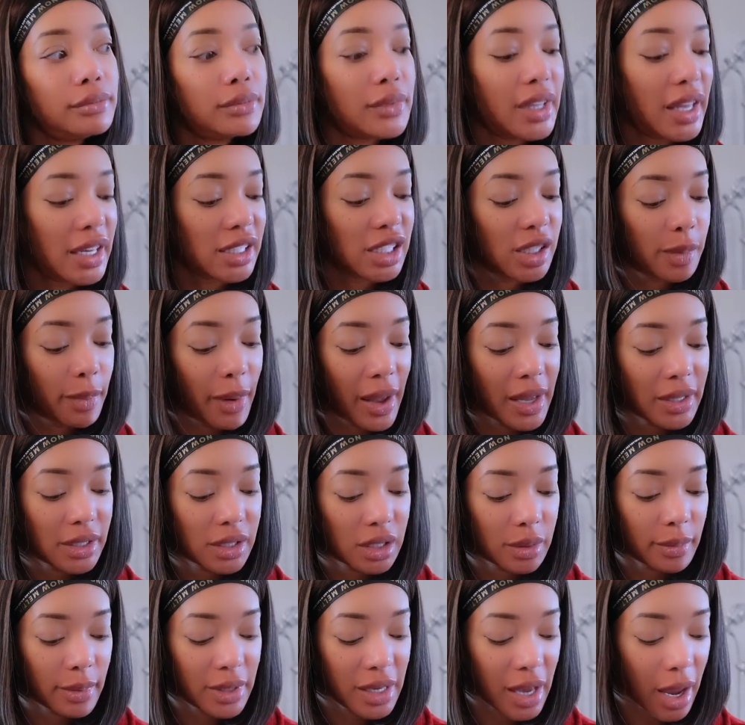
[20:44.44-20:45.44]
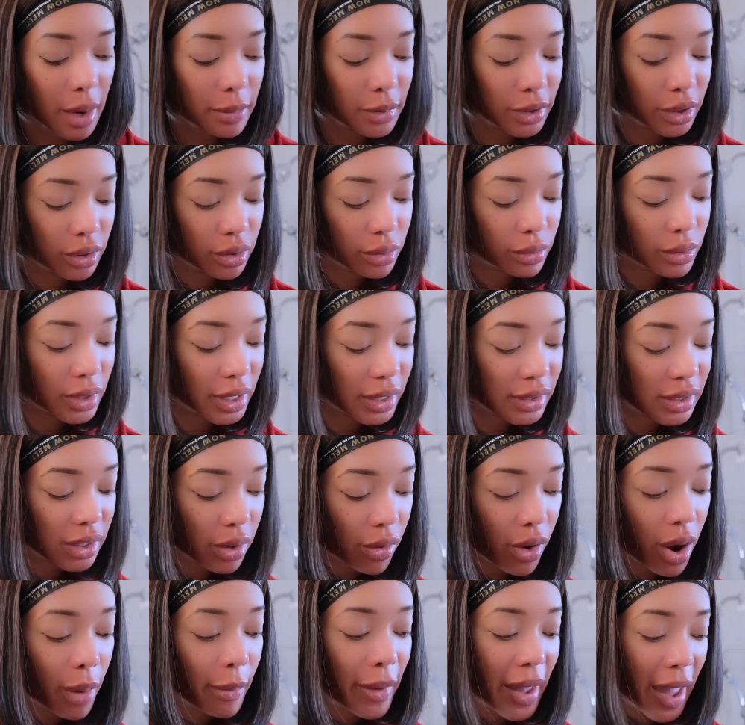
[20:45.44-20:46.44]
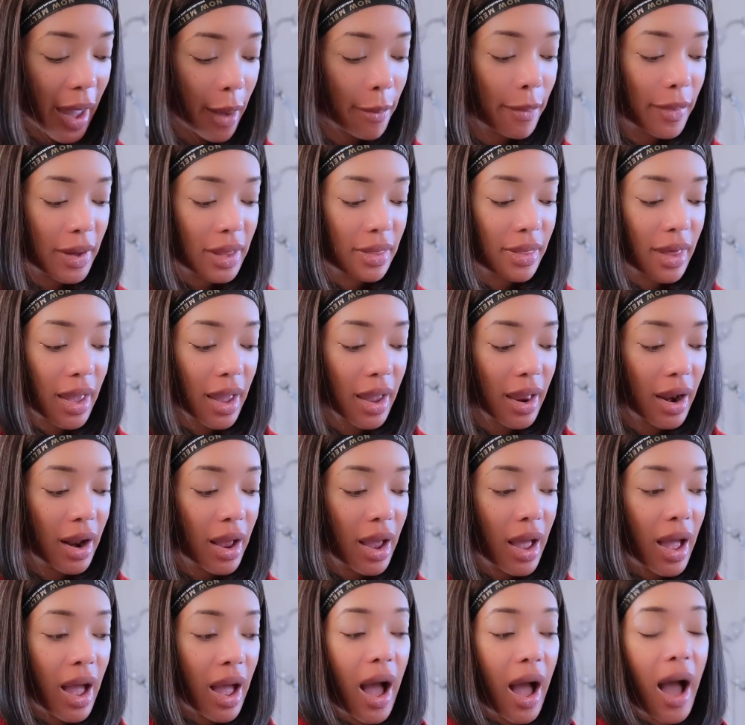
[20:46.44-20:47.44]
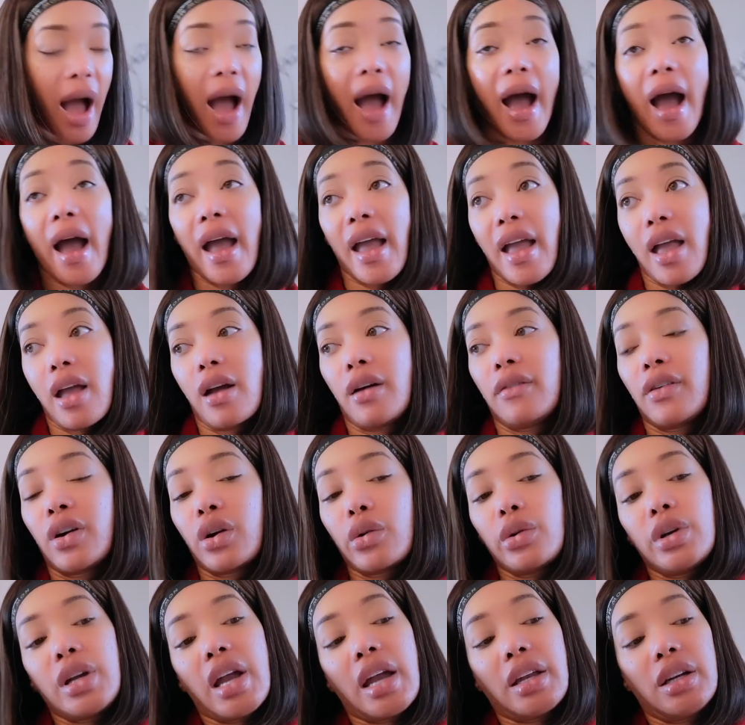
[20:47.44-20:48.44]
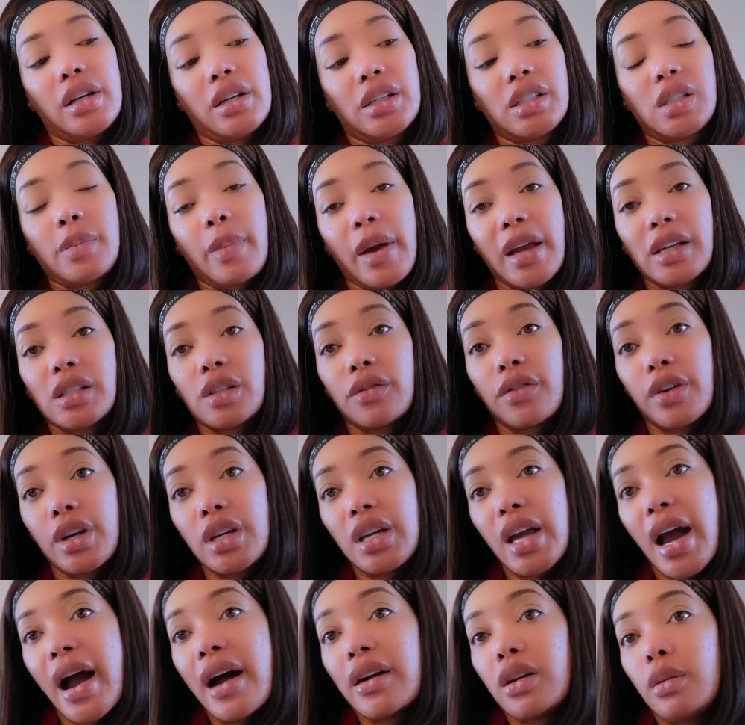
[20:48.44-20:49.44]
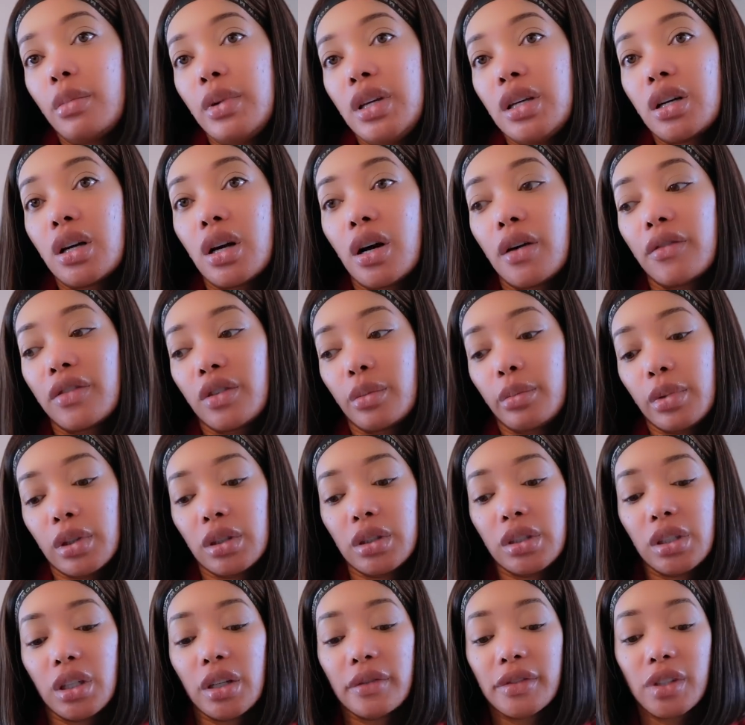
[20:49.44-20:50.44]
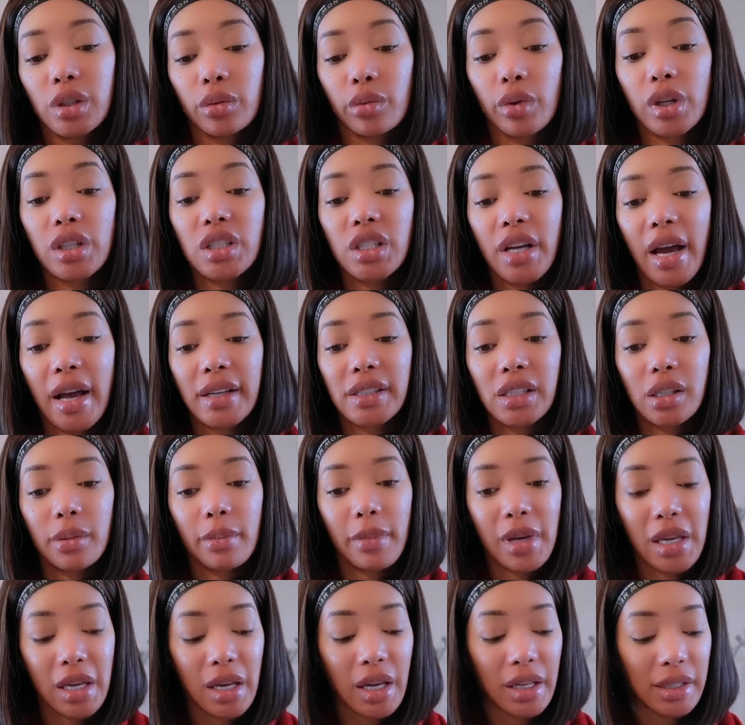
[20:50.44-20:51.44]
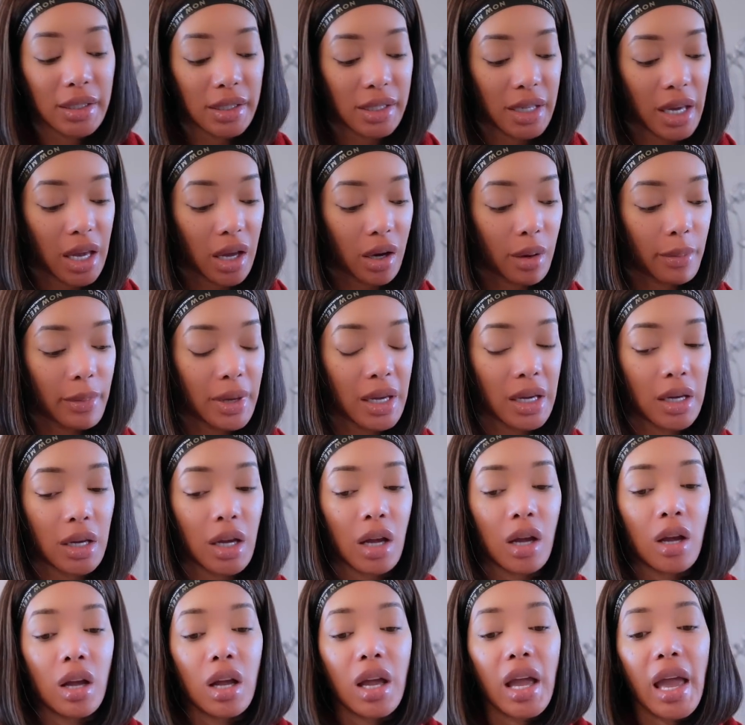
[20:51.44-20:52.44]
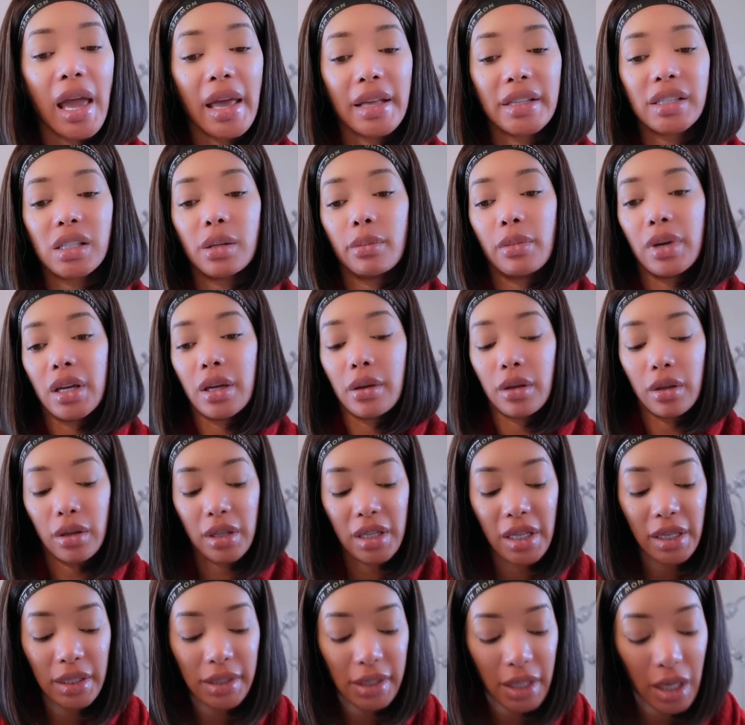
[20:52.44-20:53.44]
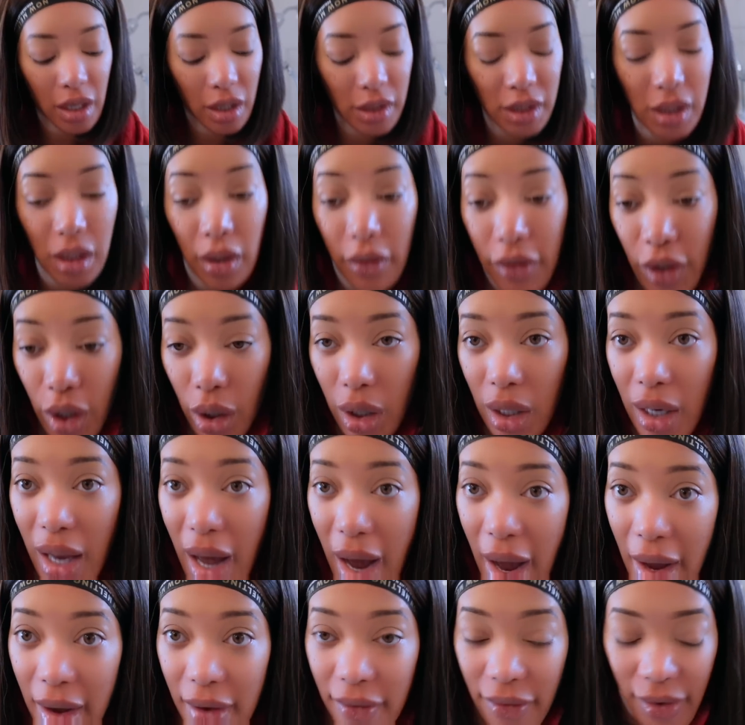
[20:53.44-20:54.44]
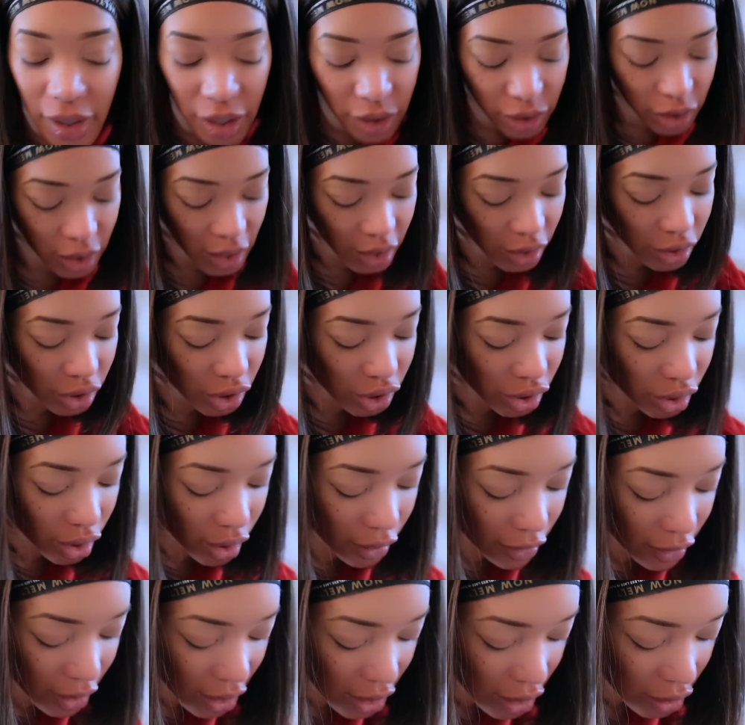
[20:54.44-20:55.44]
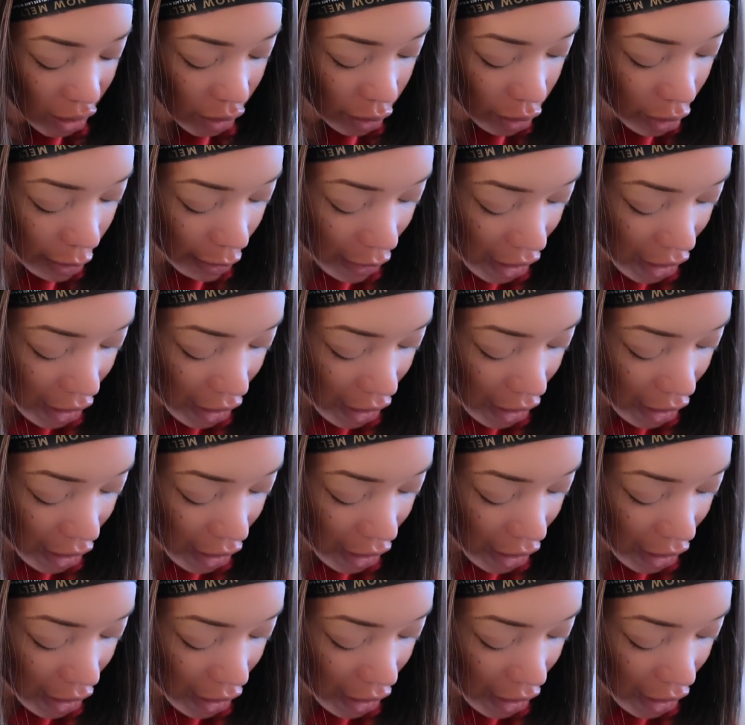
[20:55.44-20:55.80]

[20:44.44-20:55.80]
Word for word: that space to be able to do that, so I'm happy that I have created a space for y'all to be comfortable enough to reach out to me and tell me intimate details of your life and, and share things with